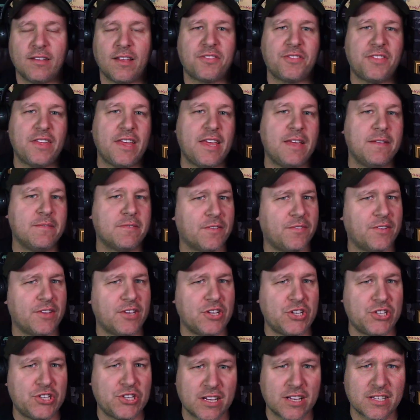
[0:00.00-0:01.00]
The themes of
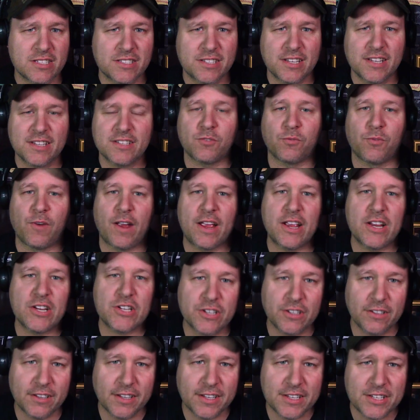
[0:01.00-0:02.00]
injustice,
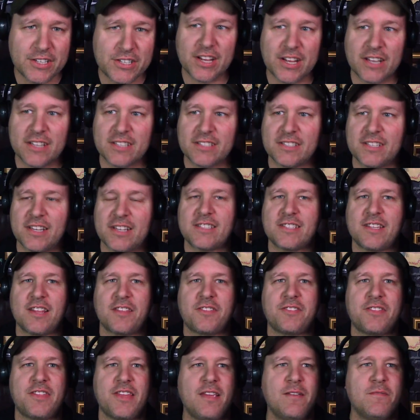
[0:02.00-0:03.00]
racial injustice, the
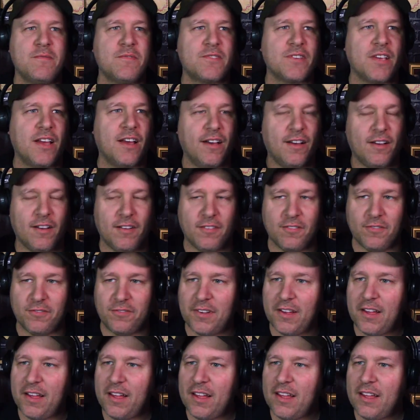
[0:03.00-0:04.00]
themes
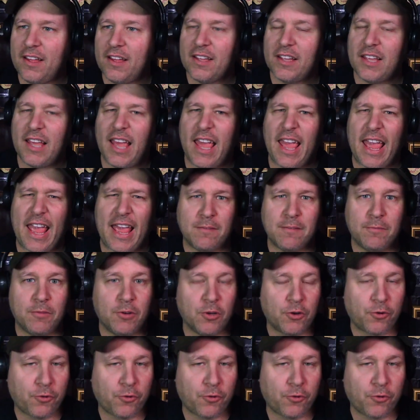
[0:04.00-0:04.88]
of animal